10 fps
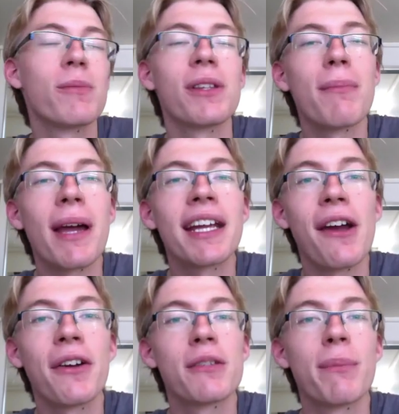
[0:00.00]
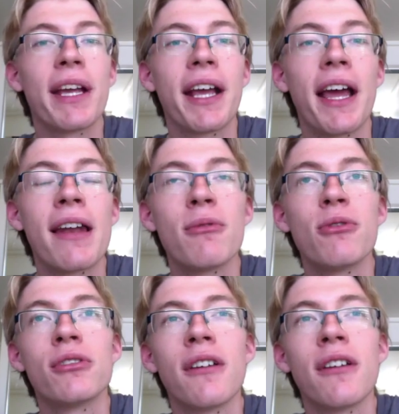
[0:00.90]
but the main characters being
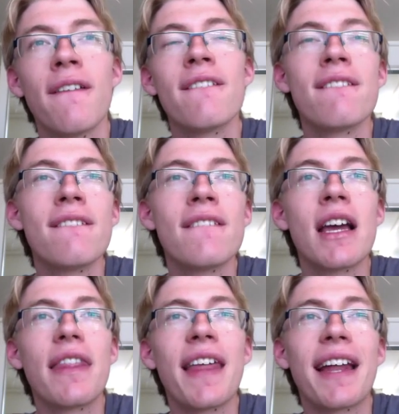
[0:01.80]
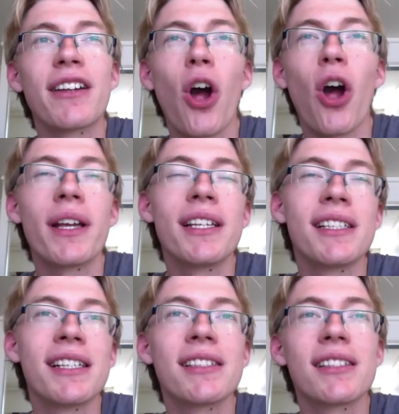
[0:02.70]
animals that
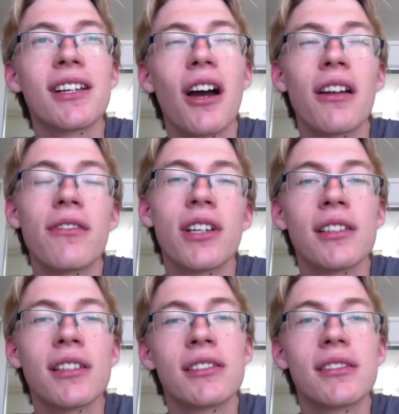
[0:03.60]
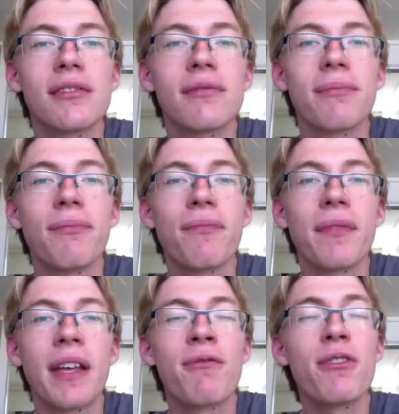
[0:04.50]
coexist kind of does.
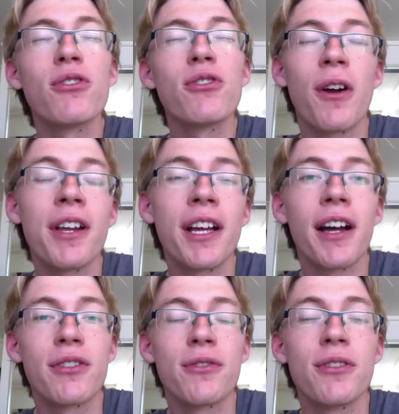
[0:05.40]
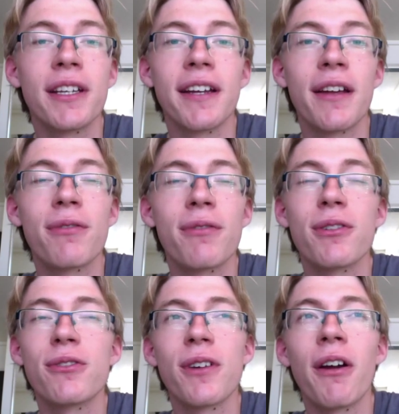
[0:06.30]
It feels very cartoony. It
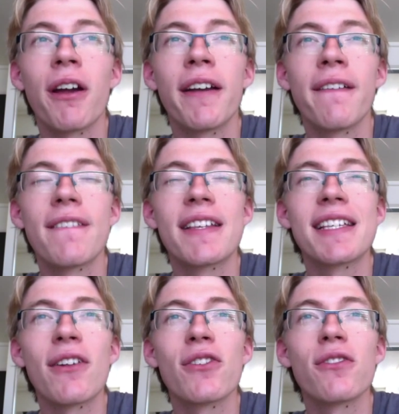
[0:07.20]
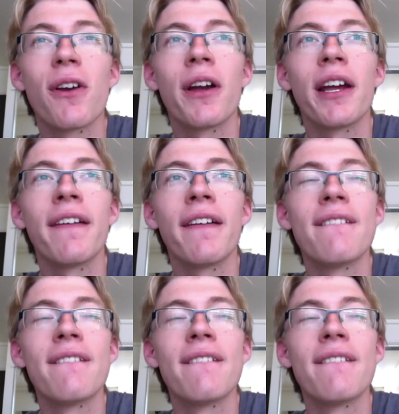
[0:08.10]
sounds very.